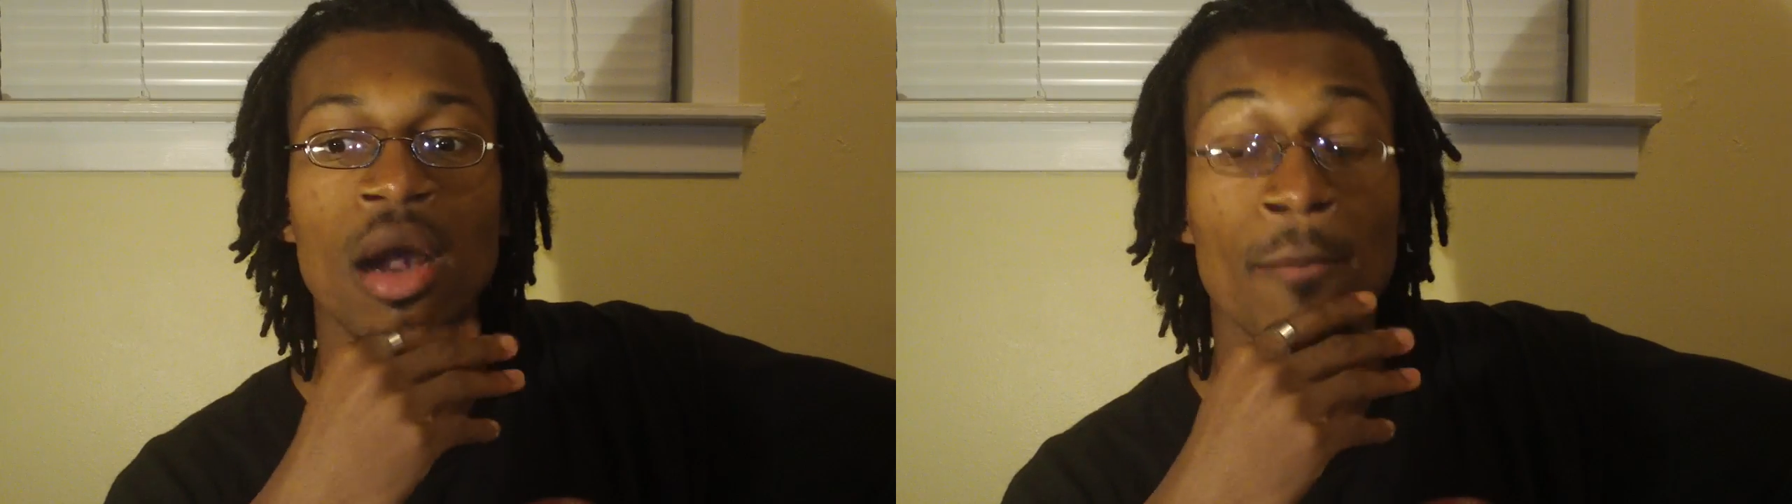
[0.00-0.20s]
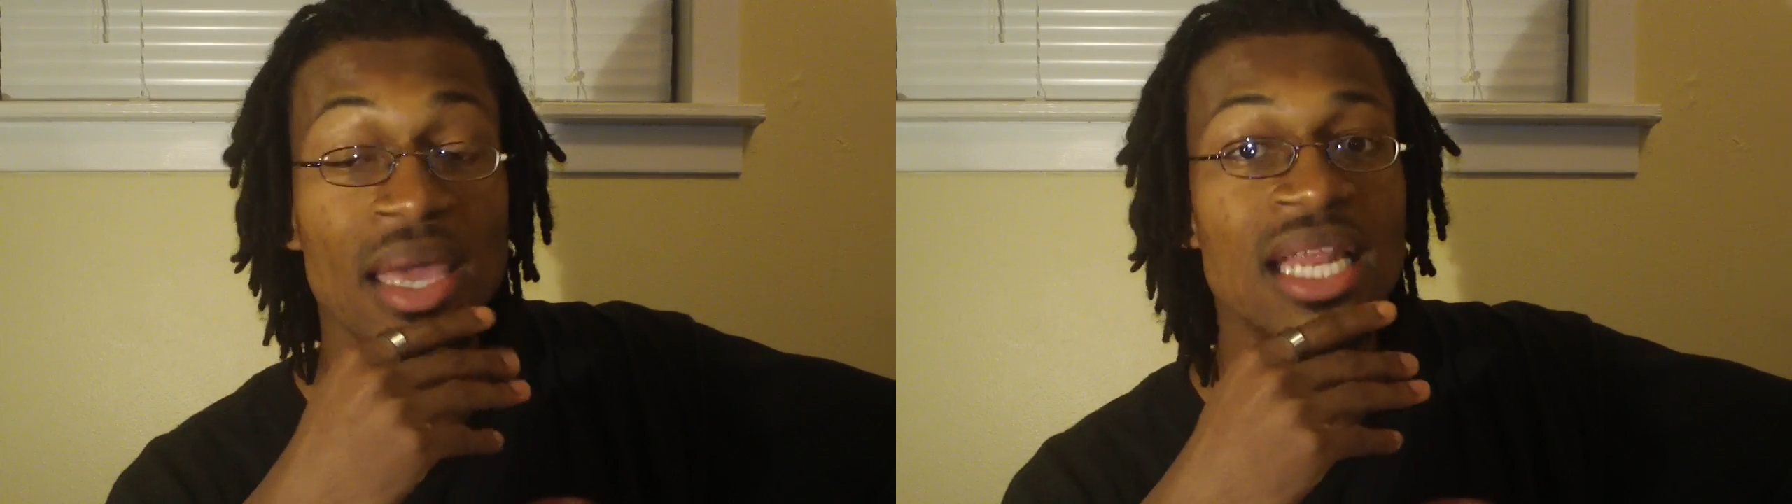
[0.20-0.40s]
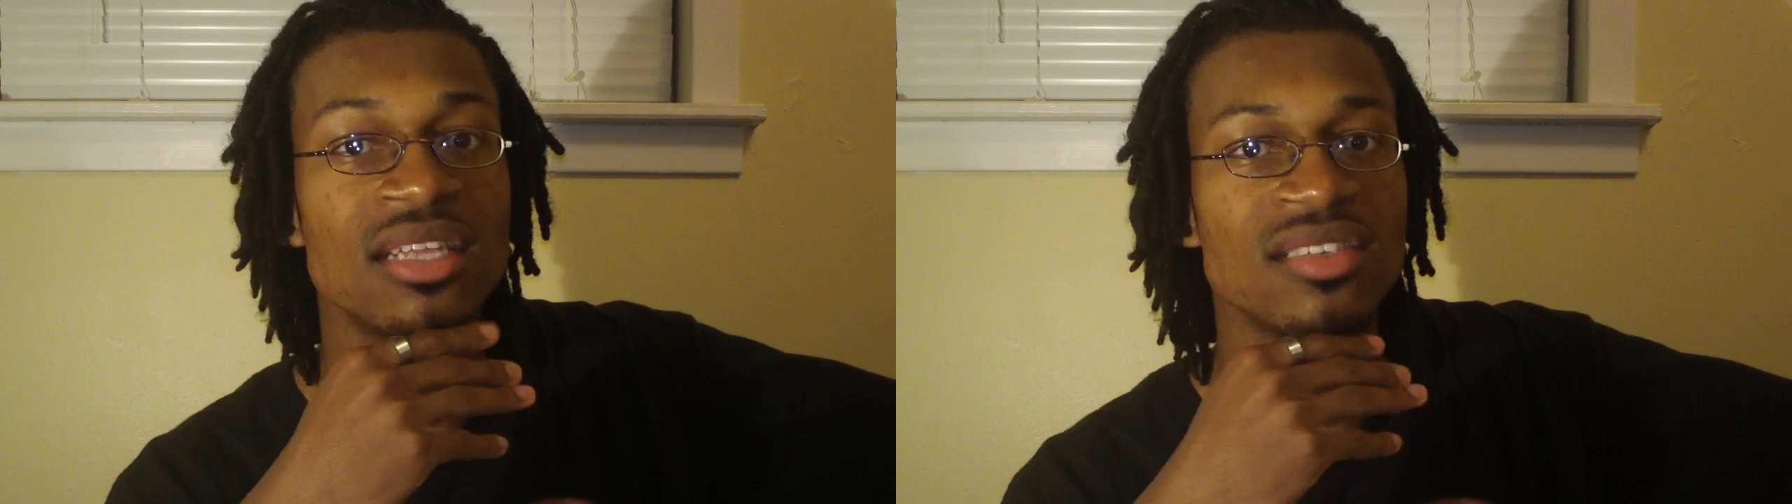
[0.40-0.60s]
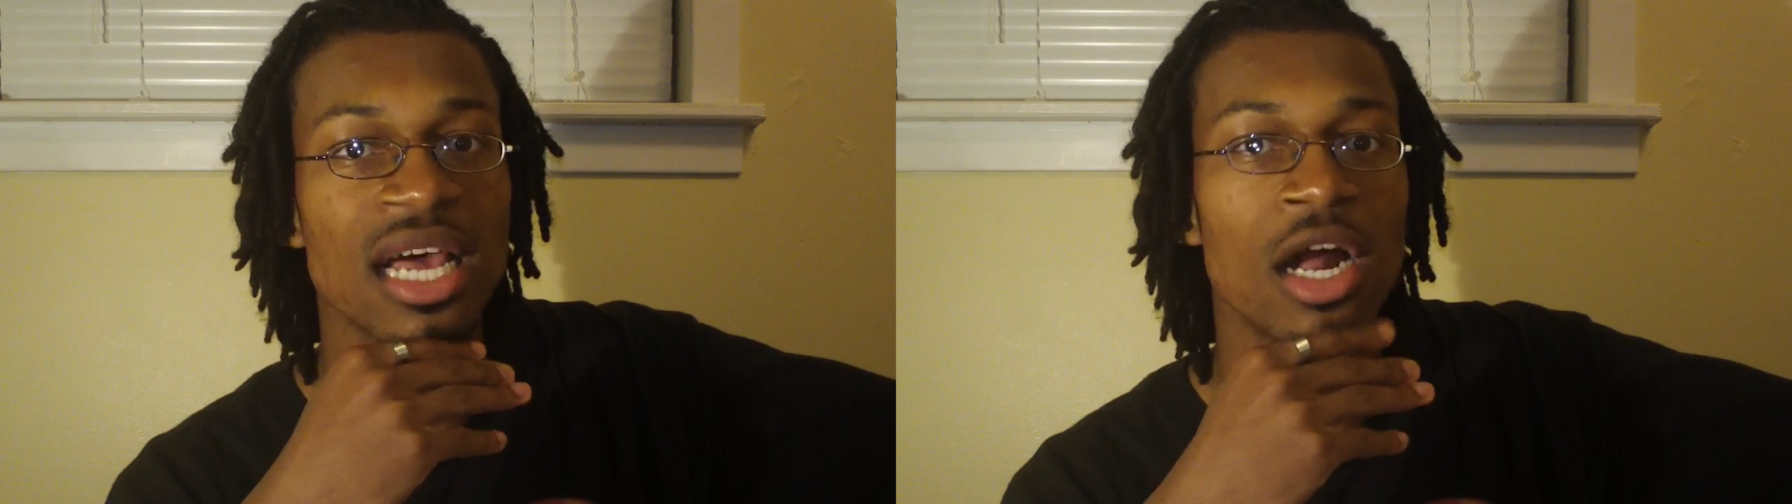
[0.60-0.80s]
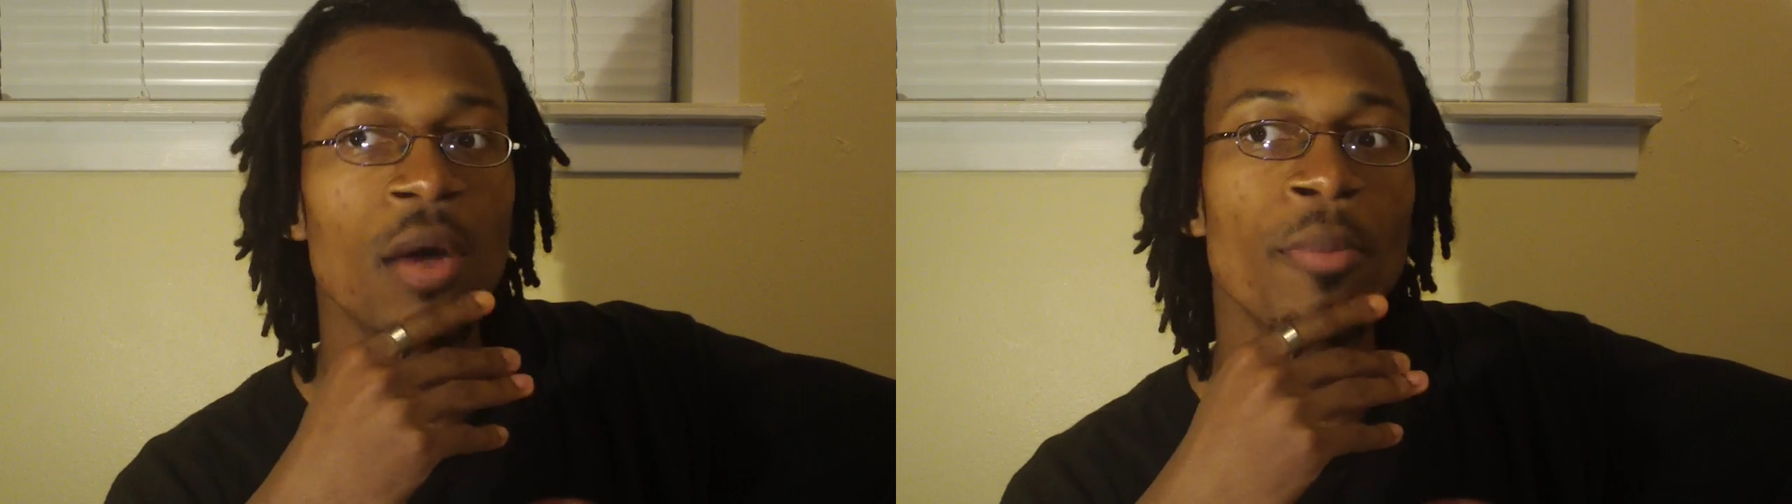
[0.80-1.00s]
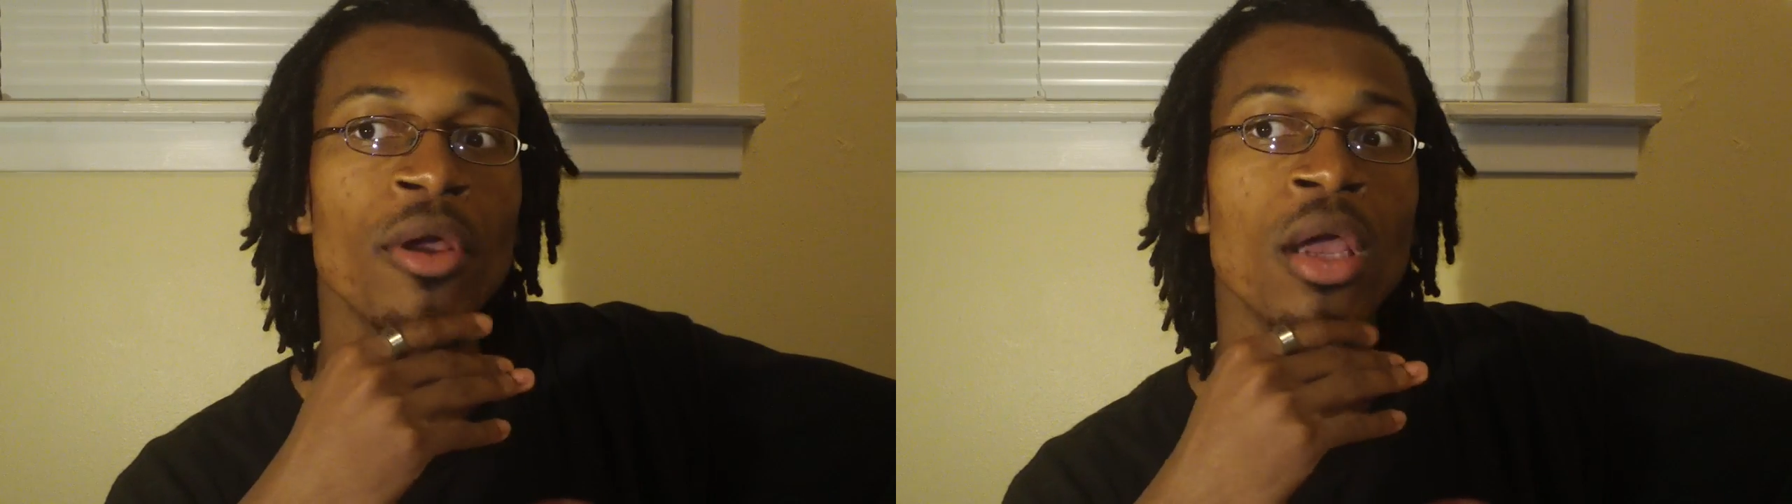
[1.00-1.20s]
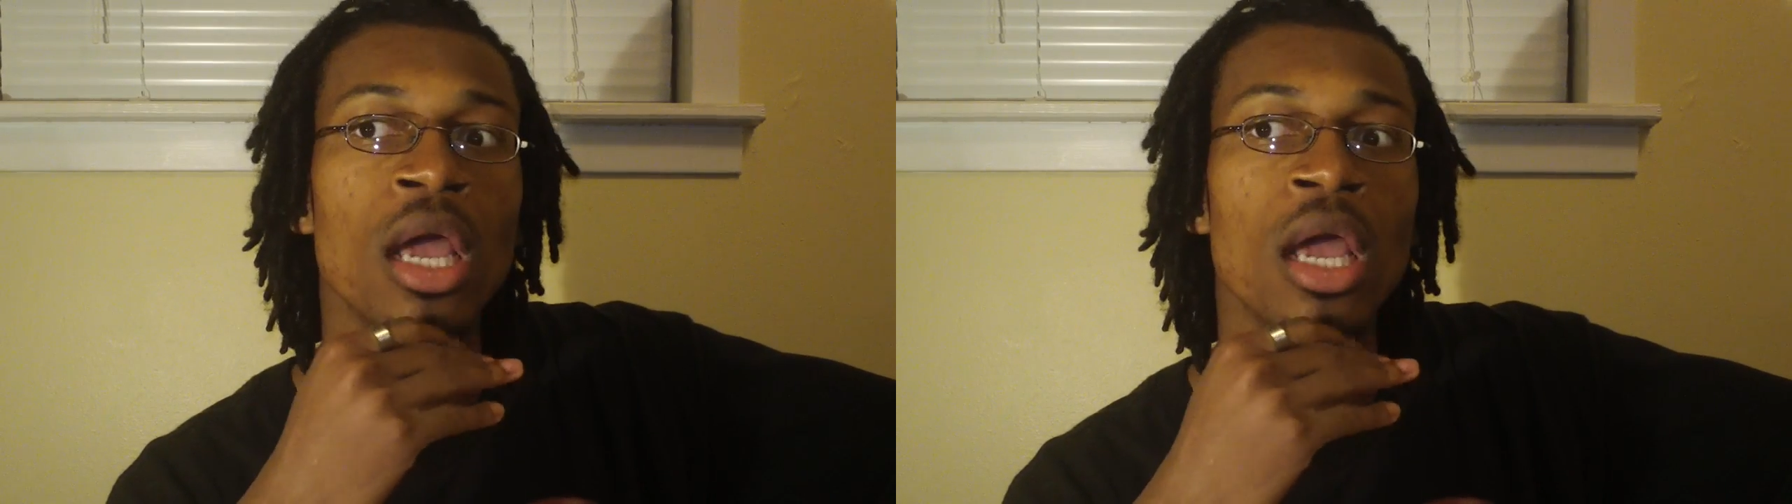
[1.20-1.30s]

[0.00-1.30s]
committee set up